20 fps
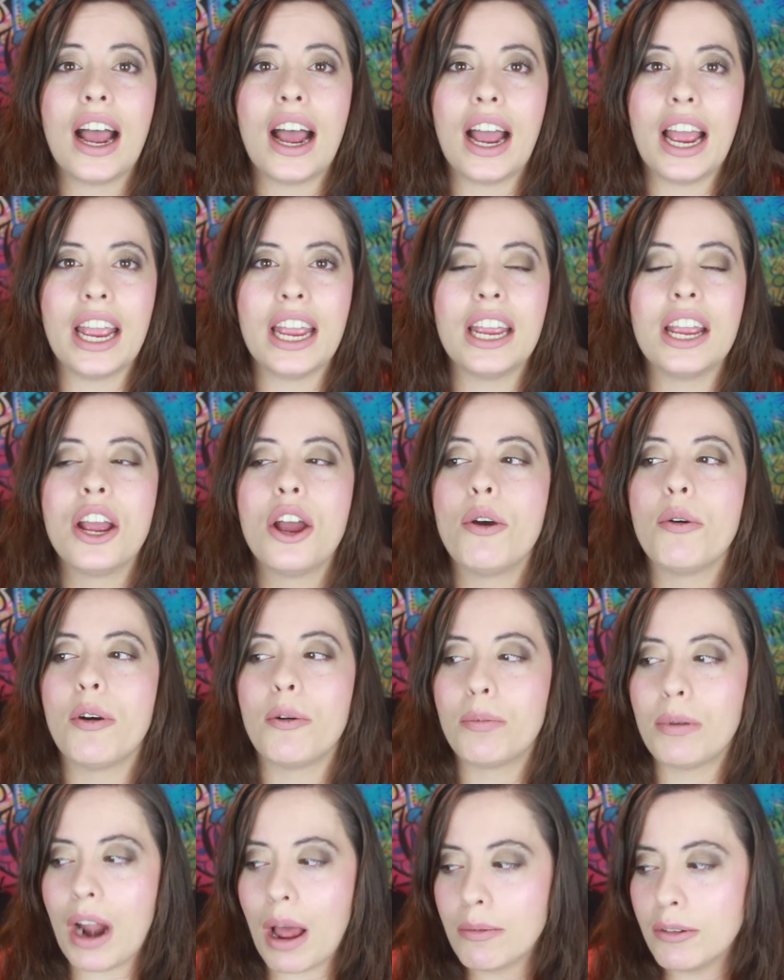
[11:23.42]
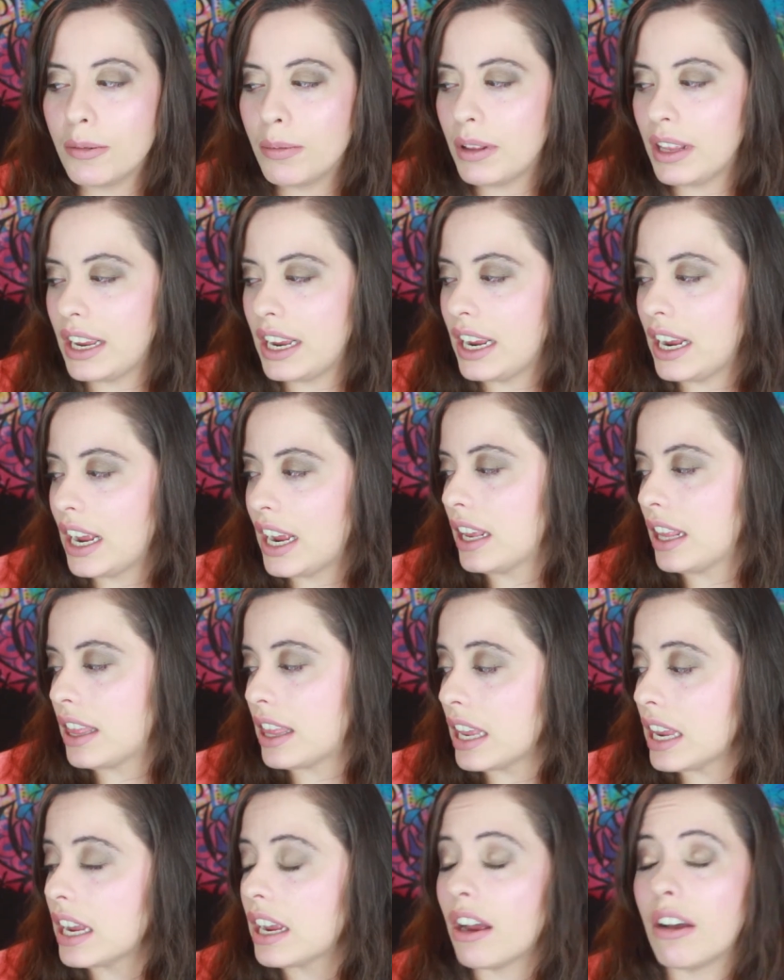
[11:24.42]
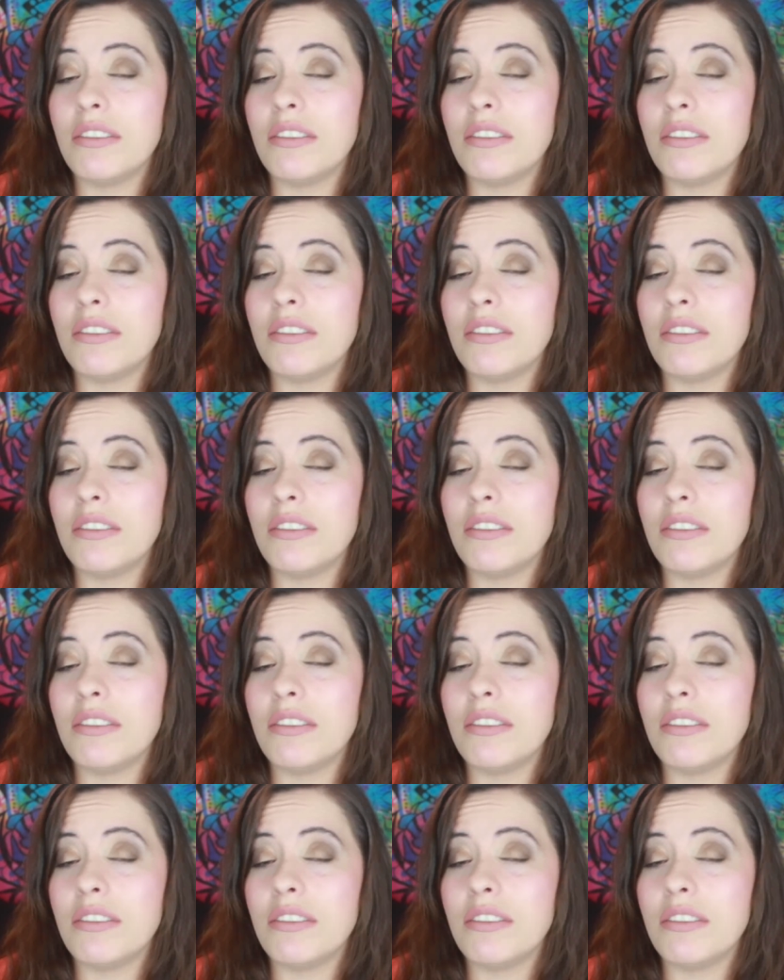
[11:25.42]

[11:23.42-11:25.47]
I will probably think